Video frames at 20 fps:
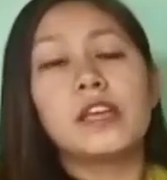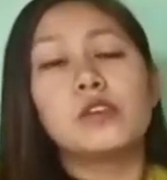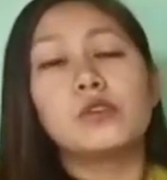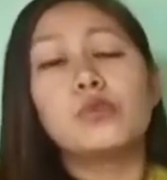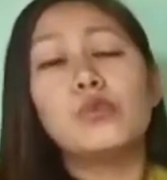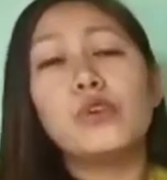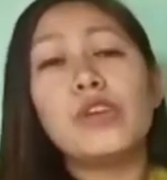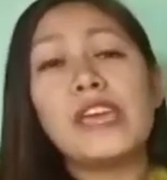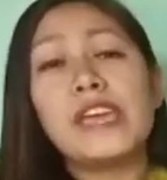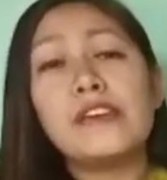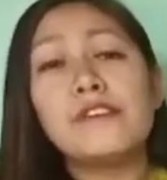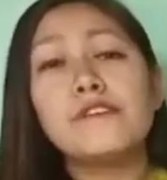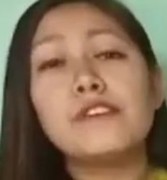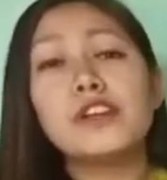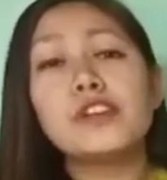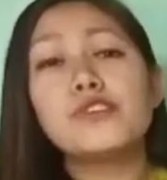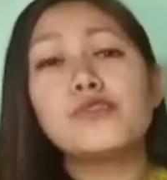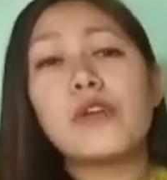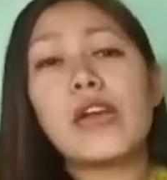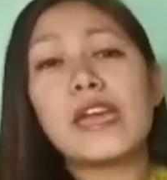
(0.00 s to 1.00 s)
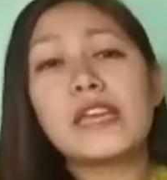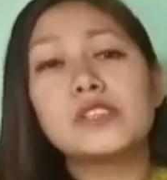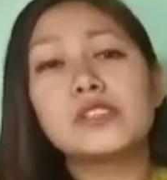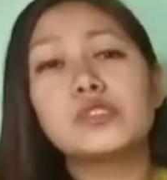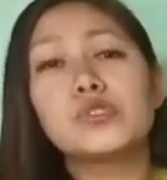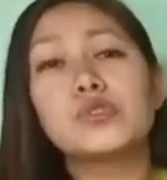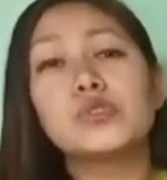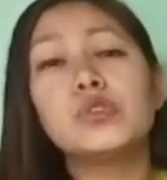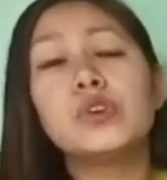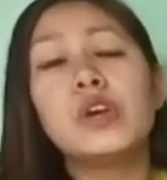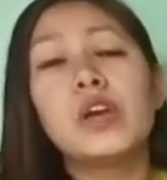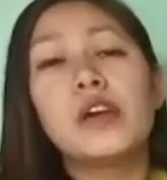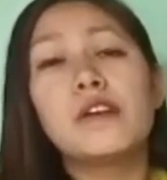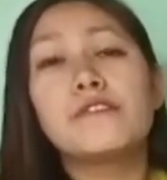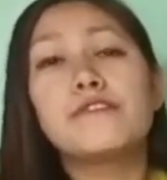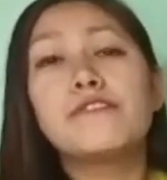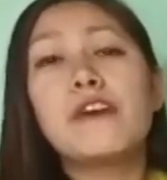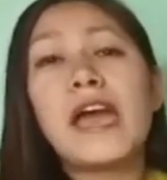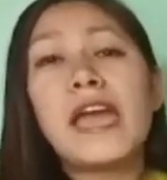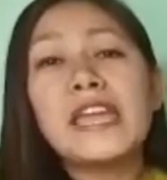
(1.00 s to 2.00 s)
Whoever tries to
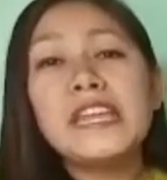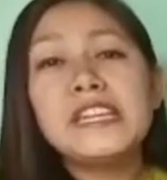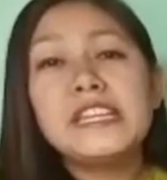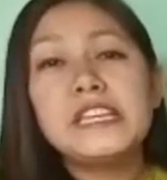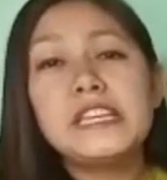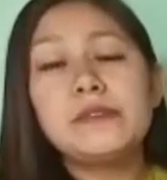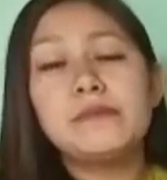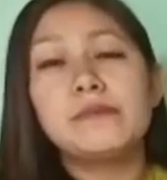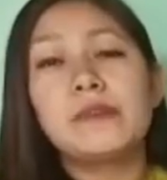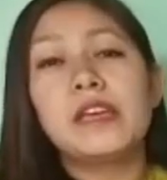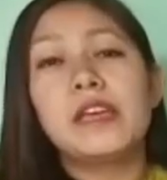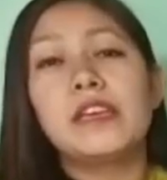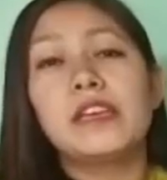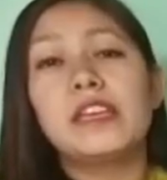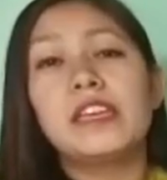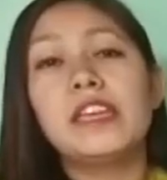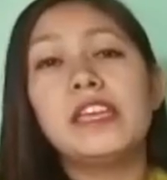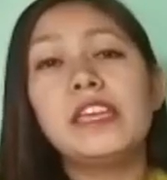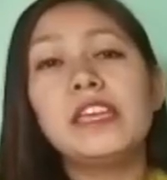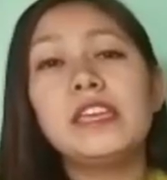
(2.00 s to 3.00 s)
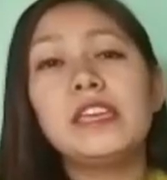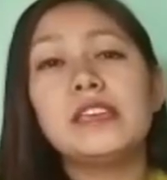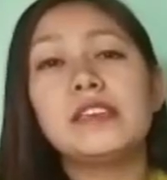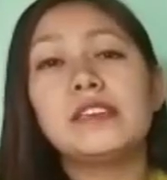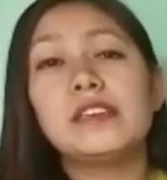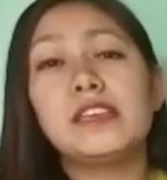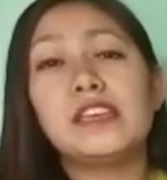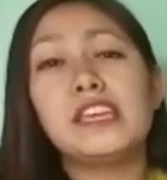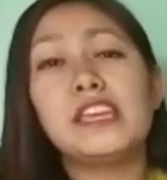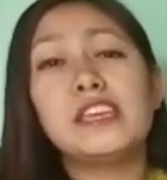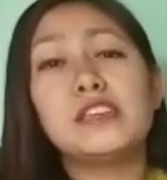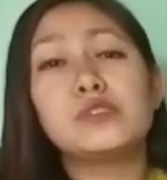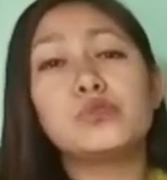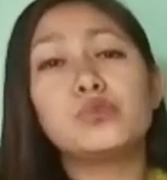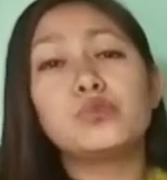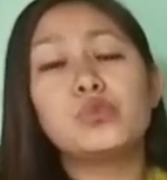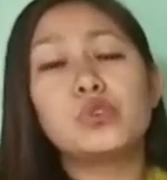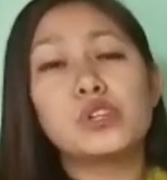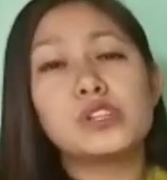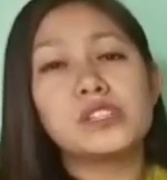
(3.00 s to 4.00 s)
find him, he is
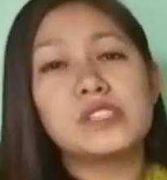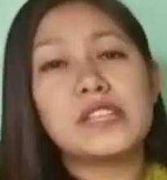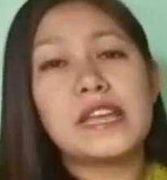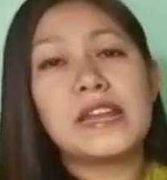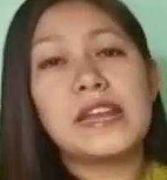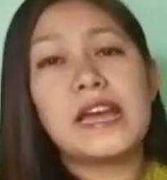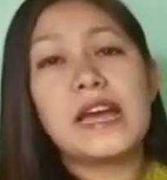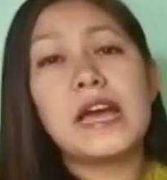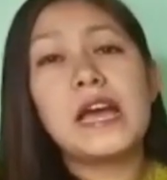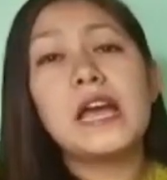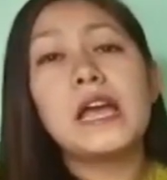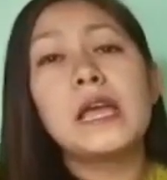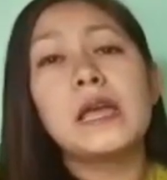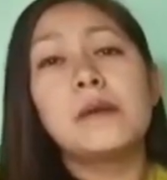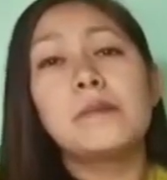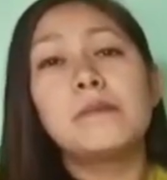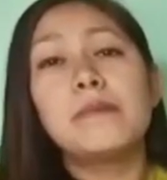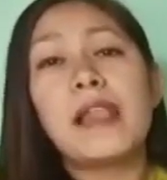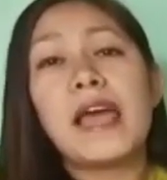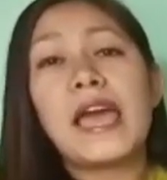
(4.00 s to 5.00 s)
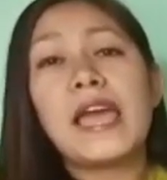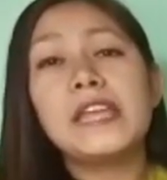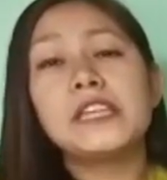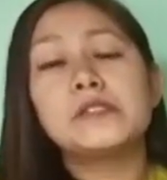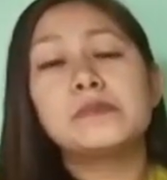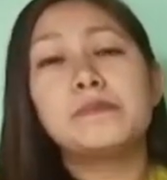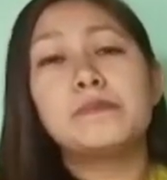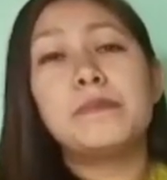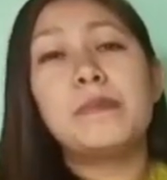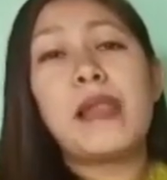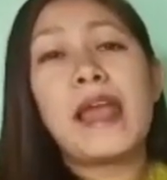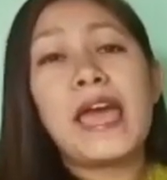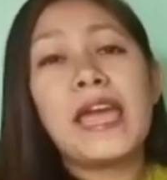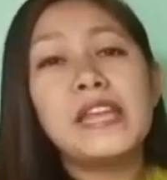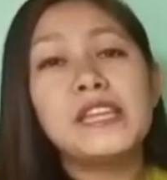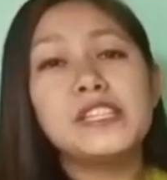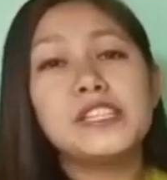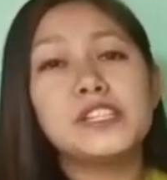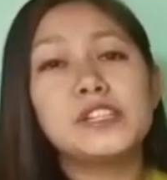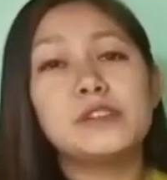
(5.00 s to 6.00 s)
worse than a blind.
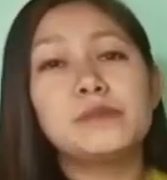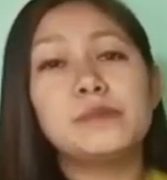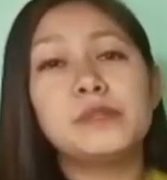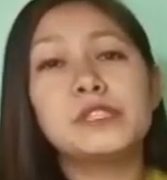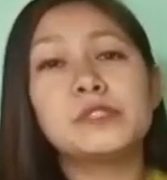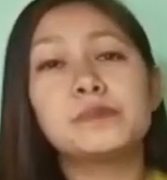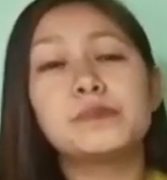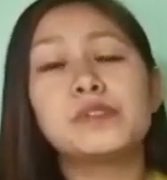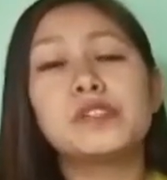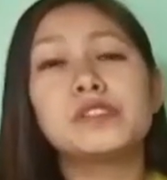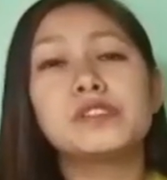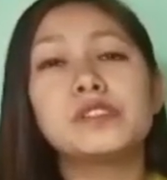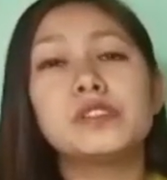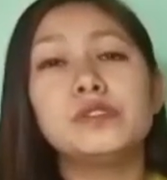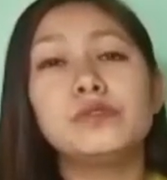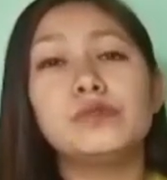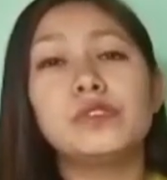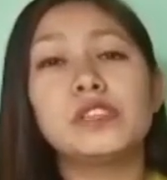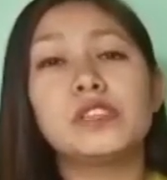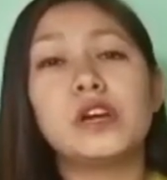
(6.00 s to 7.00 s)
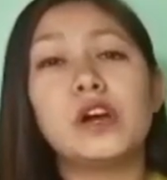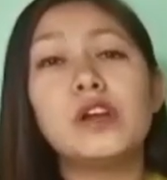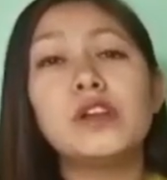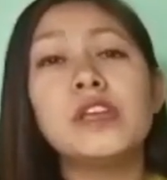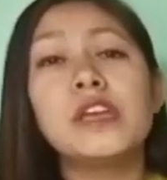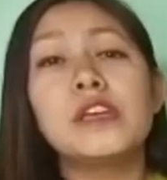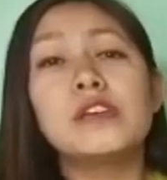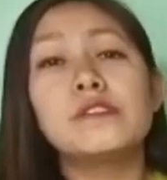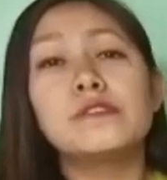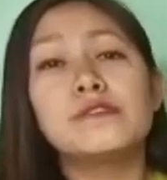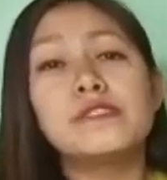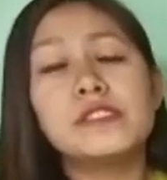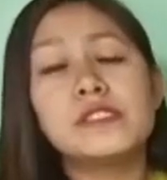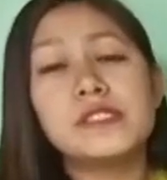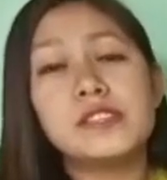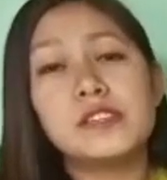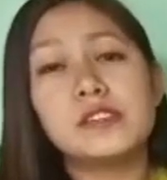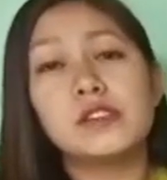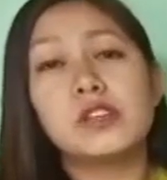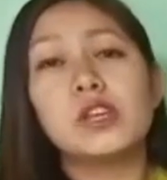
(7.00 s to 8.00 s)
Blind here means person without
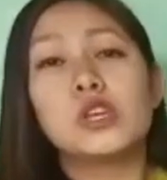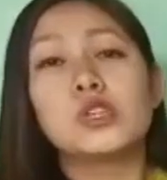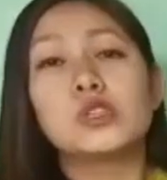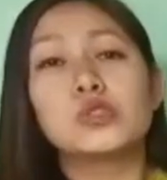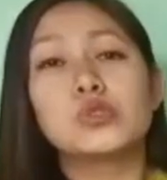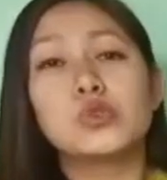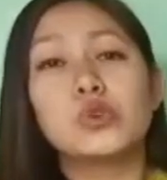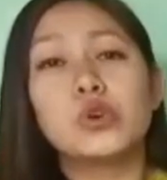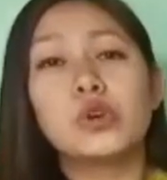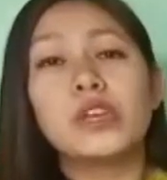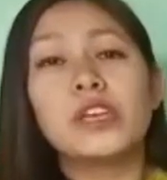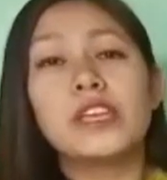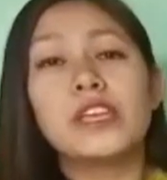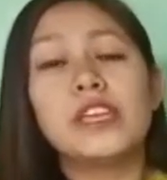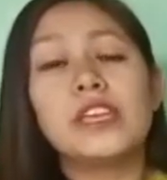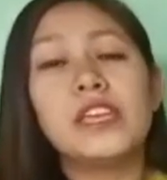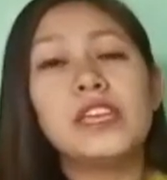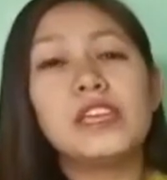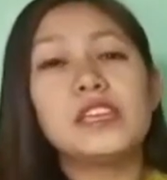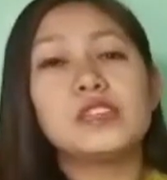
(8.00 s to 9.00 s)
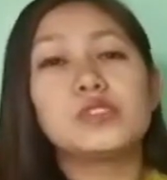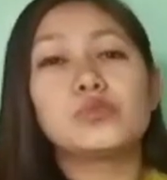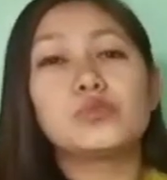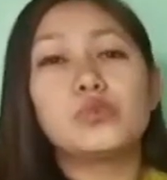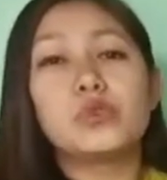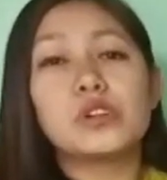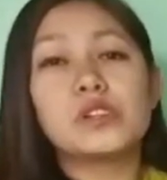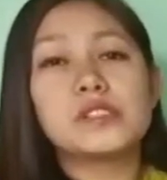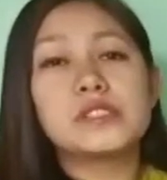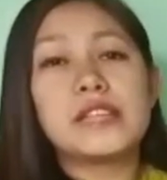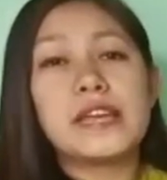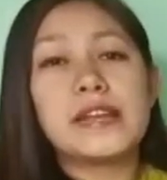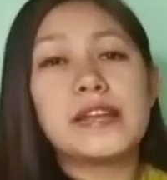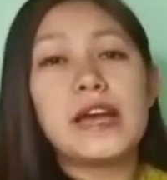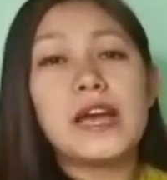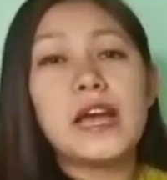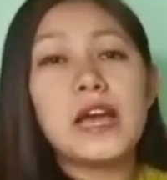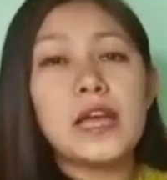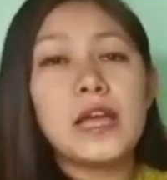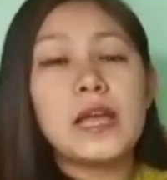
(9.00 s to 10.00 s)
vision. So he is worse than
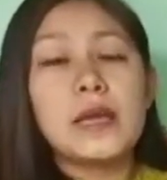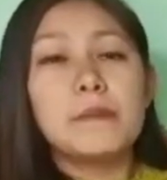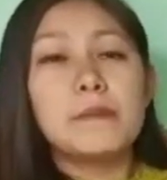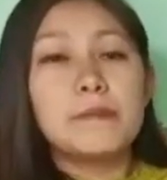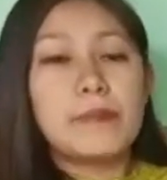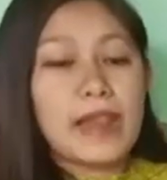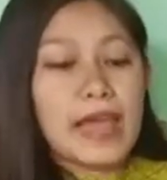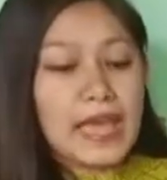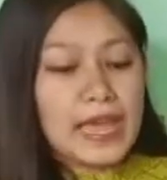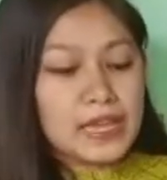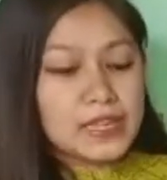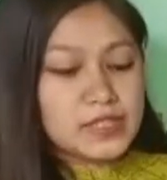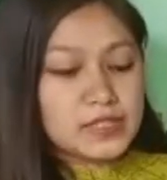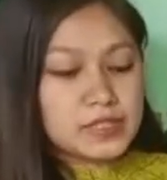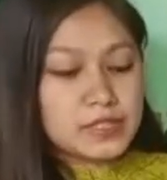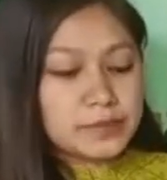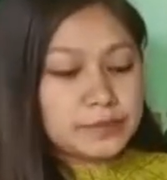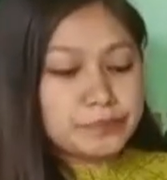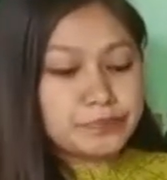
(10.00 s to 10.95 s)
a blind.